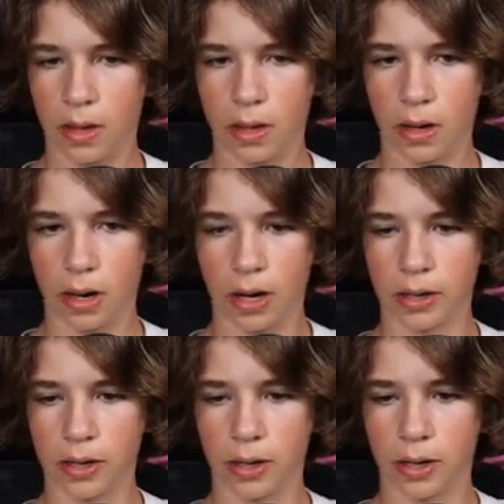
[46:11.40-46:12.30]
Alright
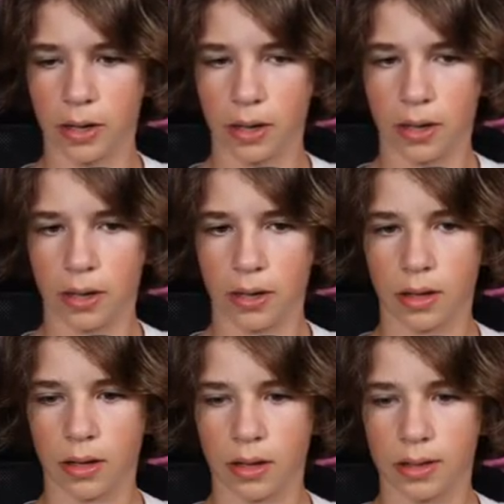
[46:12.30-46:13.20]

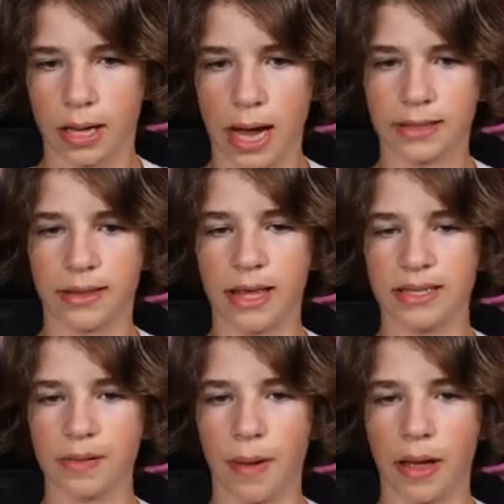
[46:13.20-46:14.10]
guys, this
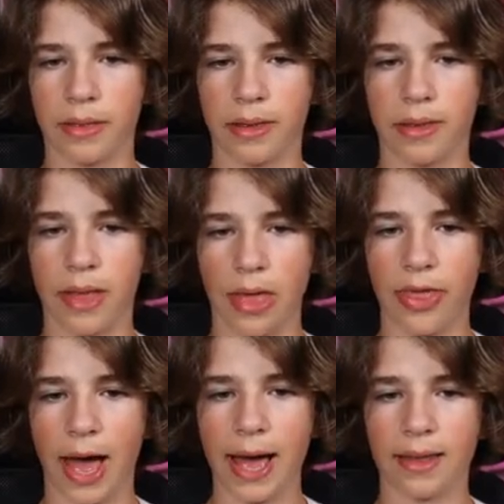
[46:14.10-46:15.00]
is my th th
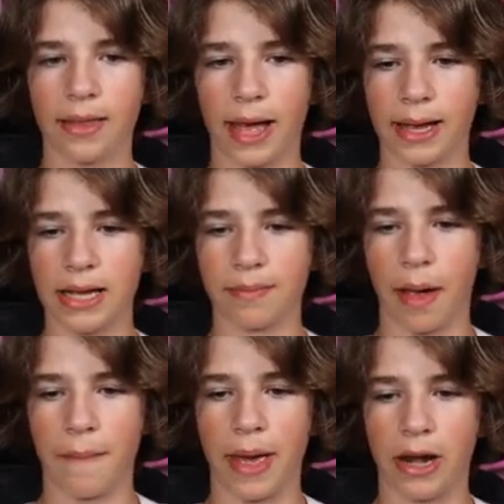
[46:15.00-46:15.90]
that that guy's my
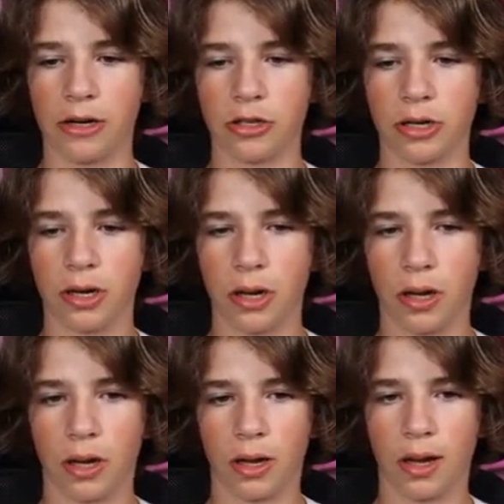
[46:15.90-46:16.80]
manager.
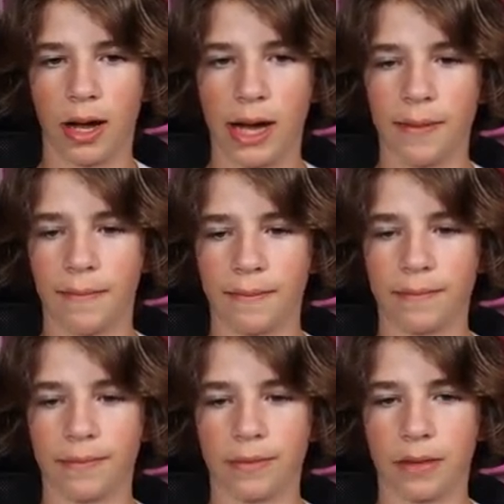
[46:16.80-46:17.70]
Um,
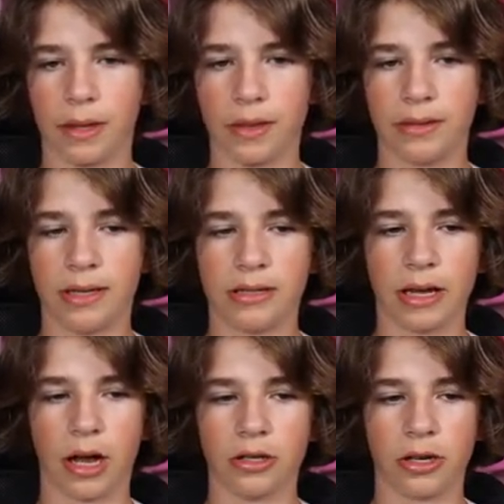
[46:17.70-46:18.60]
the, the DJ
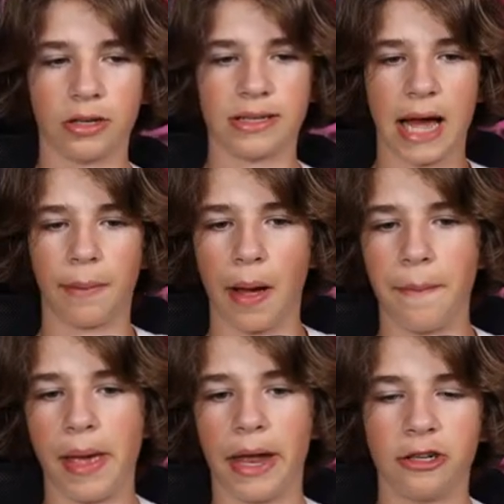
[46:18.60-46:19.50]
Yonder is now my
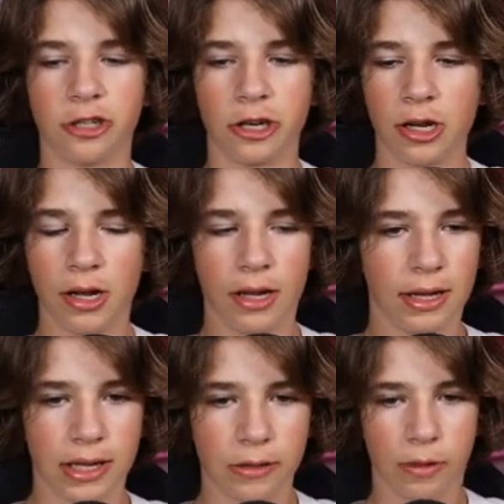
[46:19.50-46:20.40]
manager.
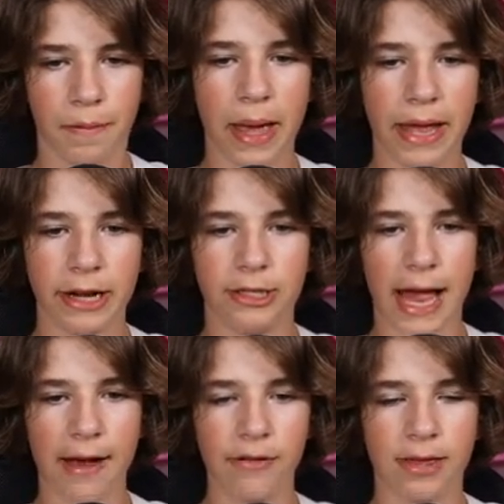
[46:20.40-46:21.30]
He will manage
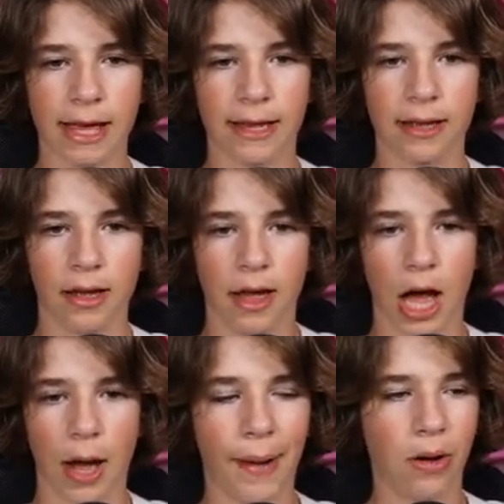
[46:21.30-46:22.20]
everything
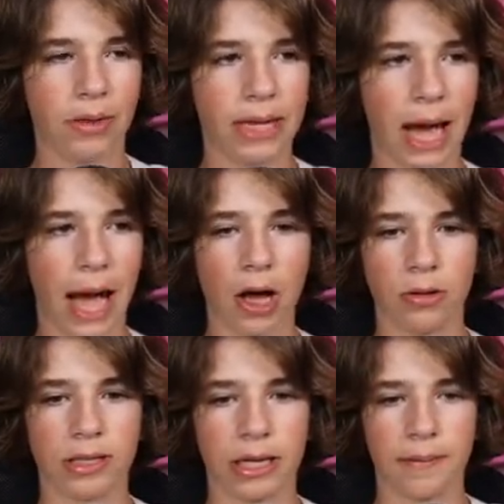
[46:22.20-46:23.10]
about the IO
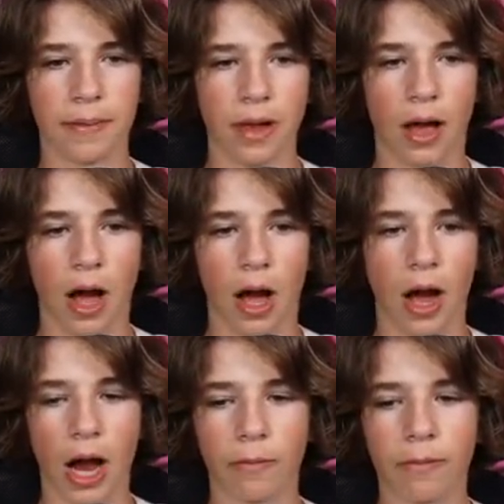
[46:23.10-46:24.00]
team. All
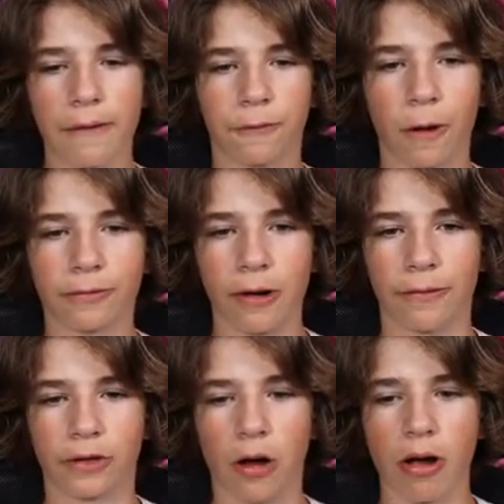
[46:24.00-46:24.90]
right, rift, rift, rift,
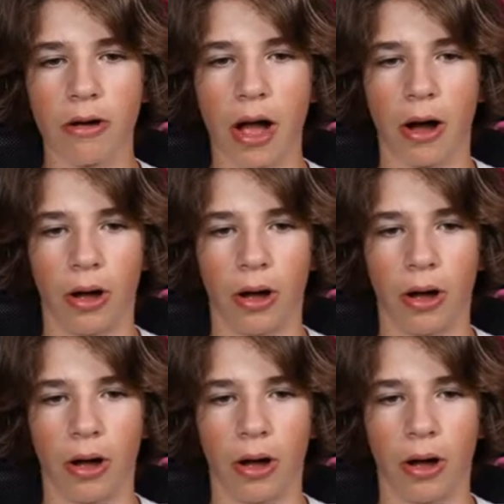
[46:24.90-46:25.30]
go, go, go.